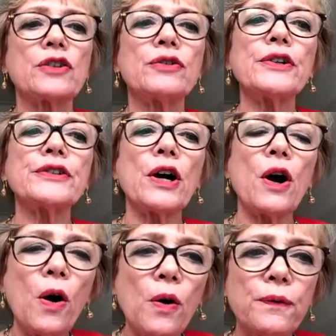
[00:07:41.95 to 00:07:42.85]
Across
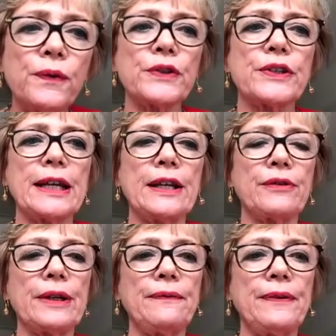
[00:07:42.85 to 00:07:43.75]
the whole
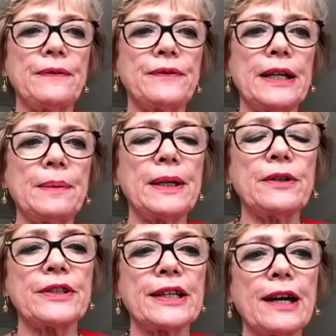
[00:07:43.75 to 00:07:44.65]
FTSE 350,
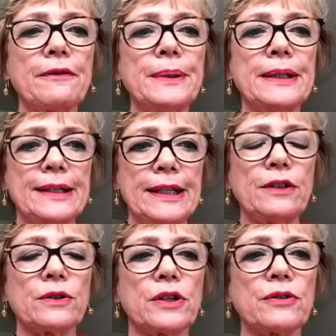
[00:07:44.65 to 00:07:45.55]
because the government
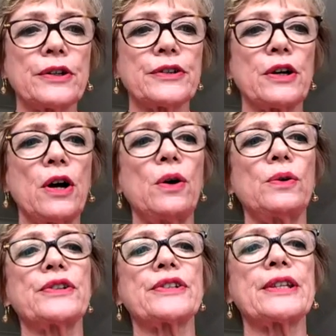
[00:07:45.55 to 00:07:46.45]
did look across the
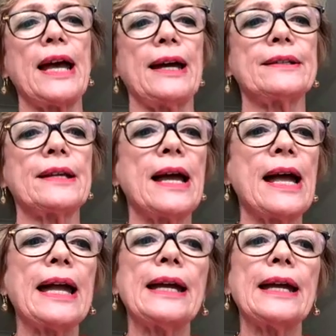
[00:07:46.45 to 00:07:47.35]
whole set,
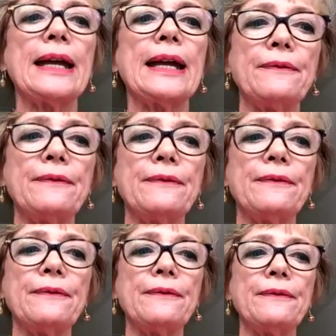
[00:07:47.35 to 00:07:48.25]
in
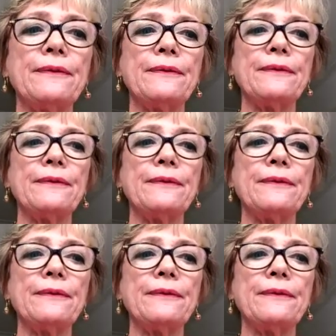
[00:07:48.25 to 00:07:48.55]
fact,